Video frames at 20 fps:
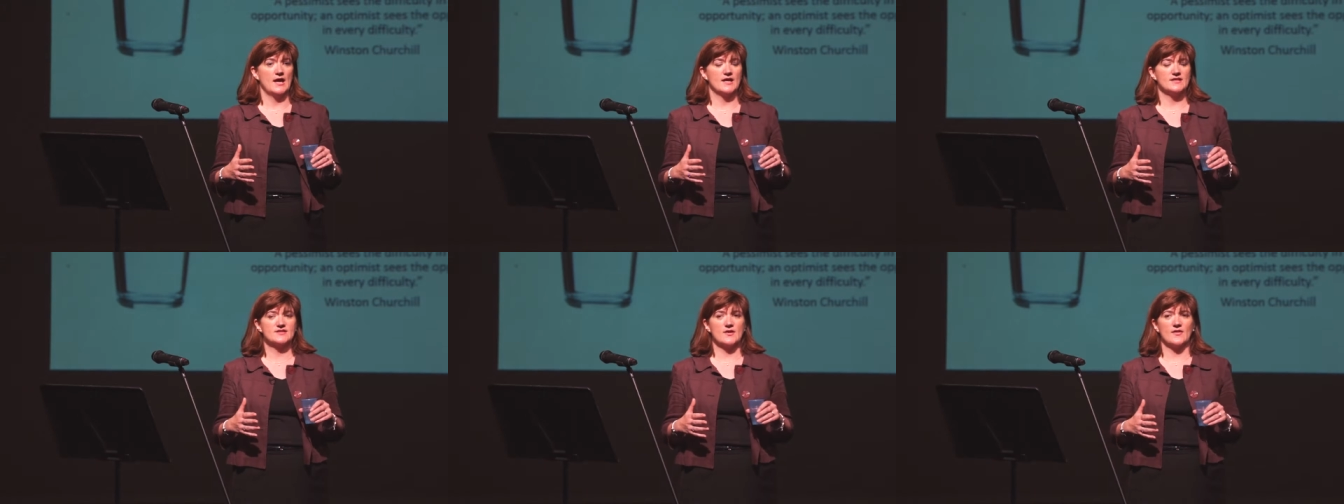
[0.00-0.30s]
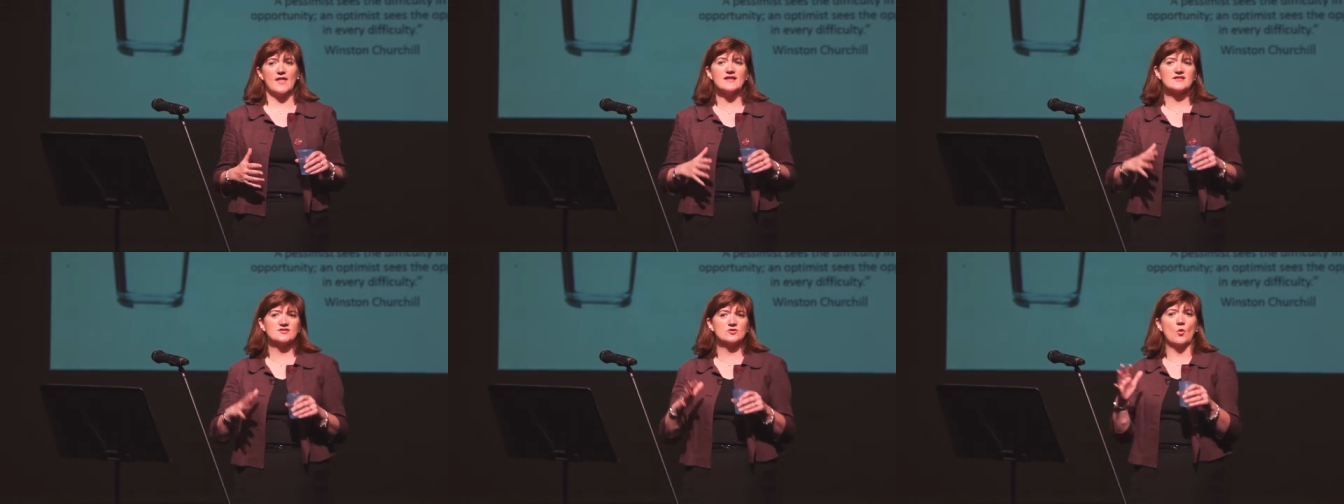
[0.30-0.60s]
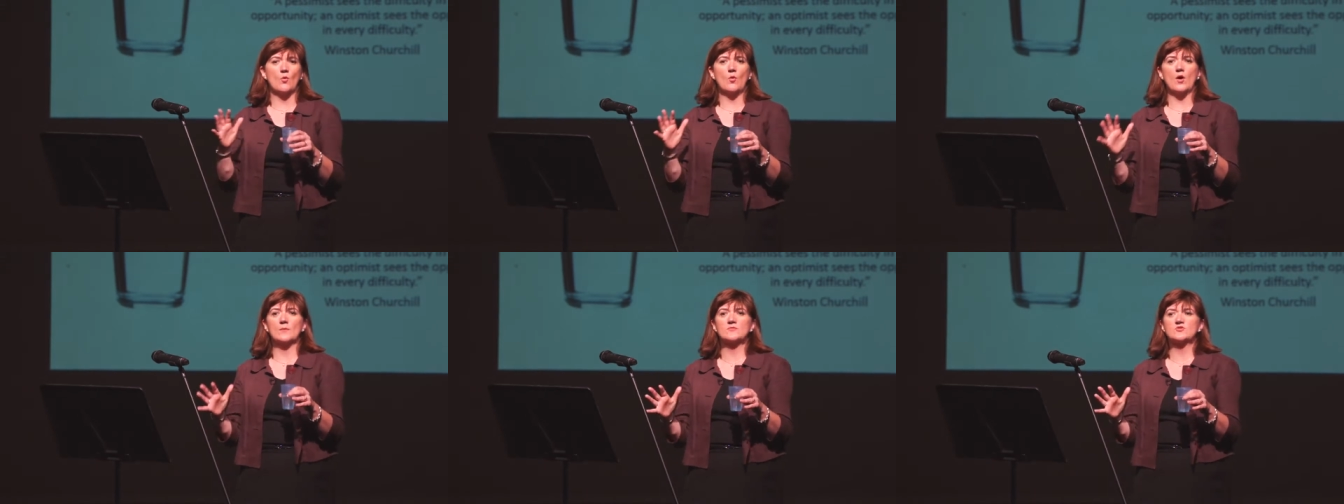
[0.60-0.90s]
So that's
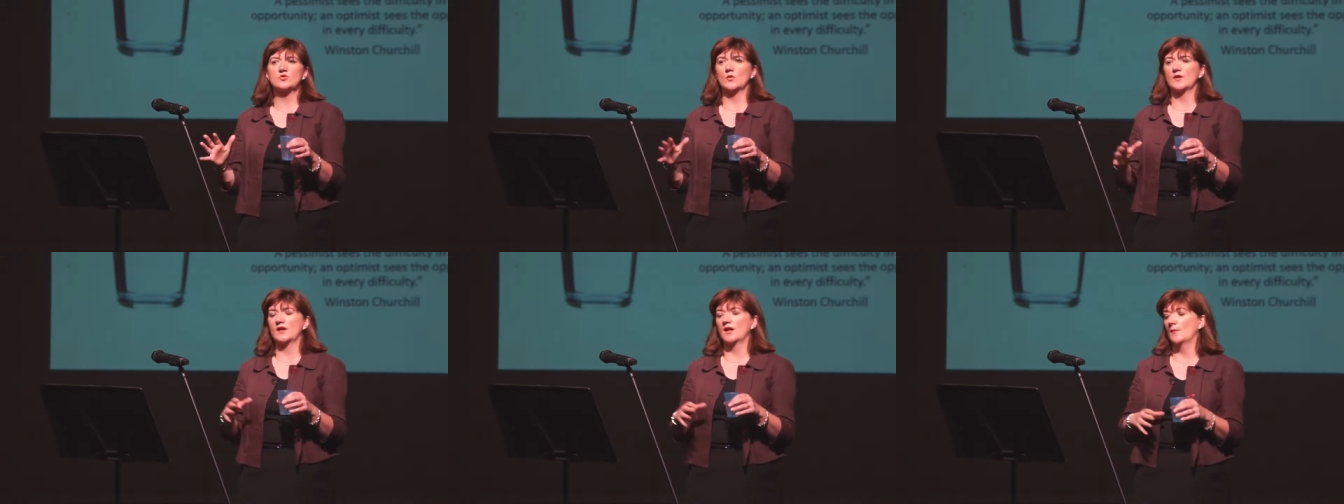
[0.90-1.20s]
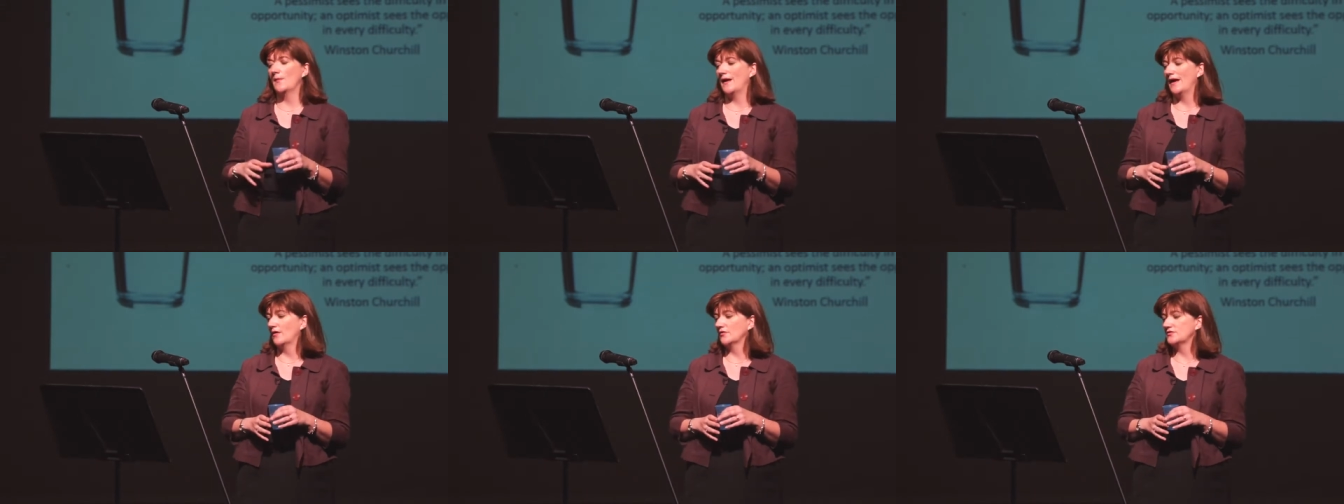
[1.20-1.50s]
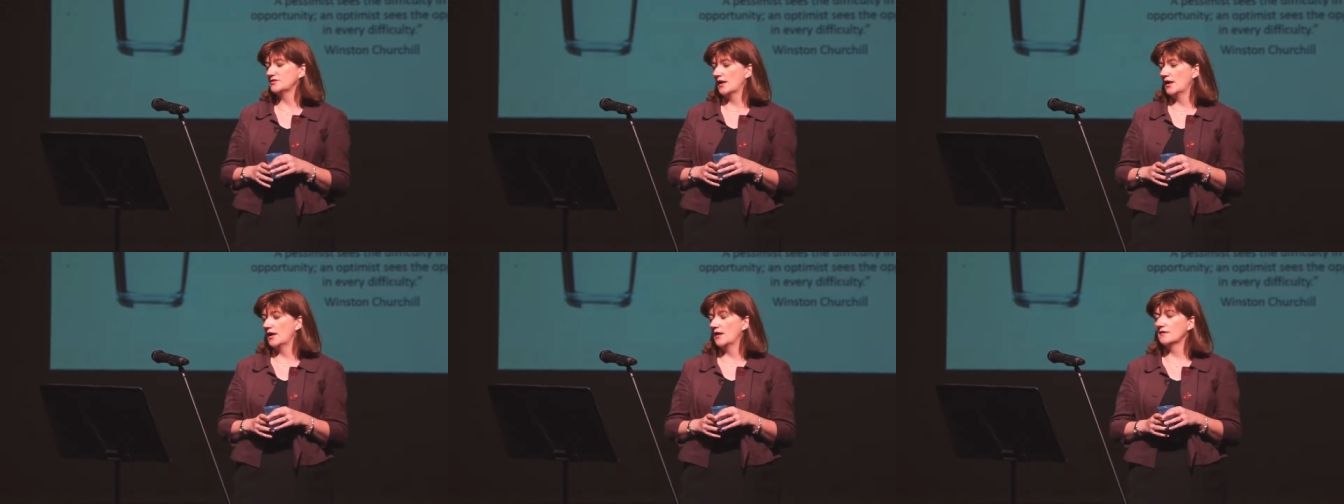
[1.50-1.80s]
not what I'm talking
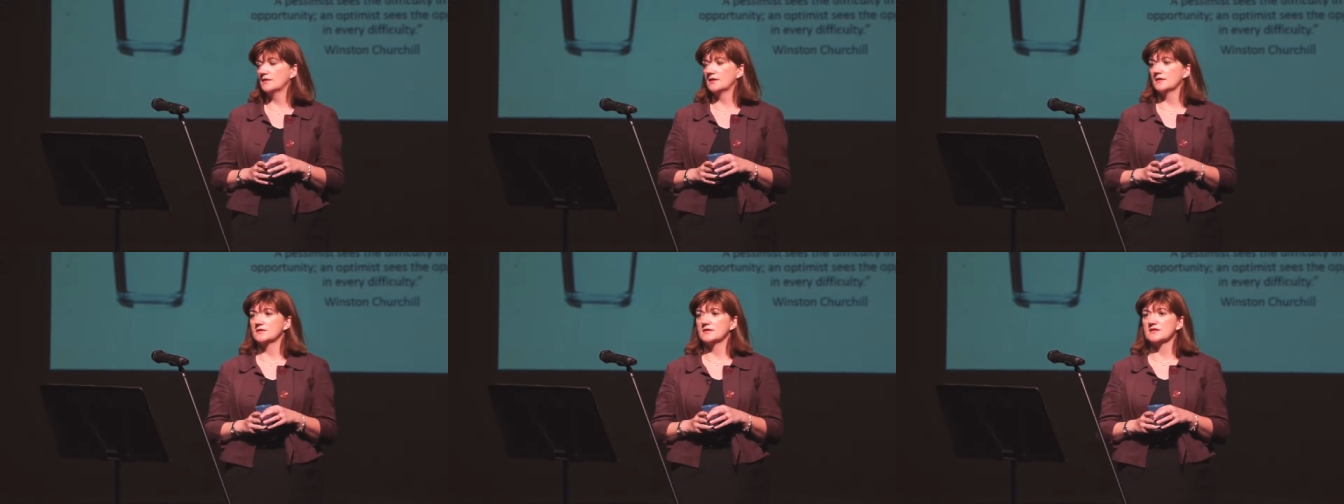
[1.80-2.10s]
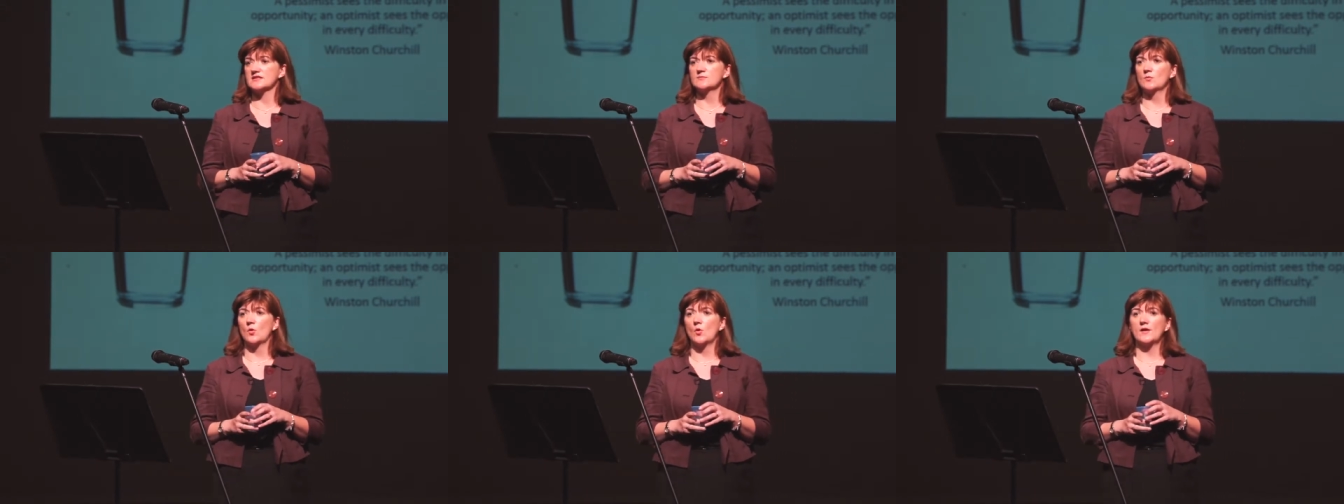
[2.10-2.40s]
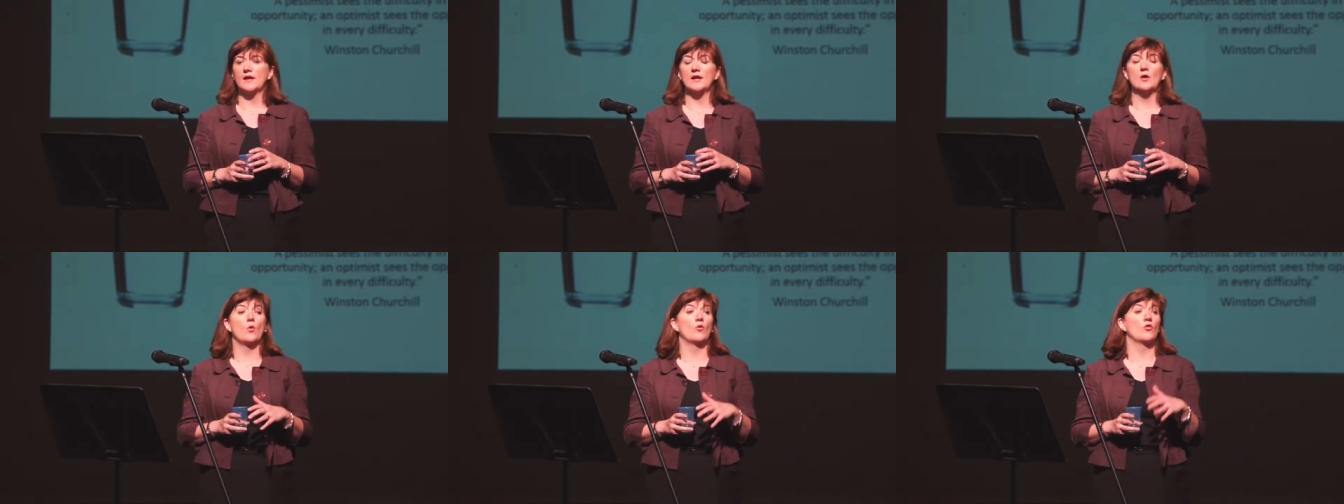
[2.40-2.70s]
about this morning,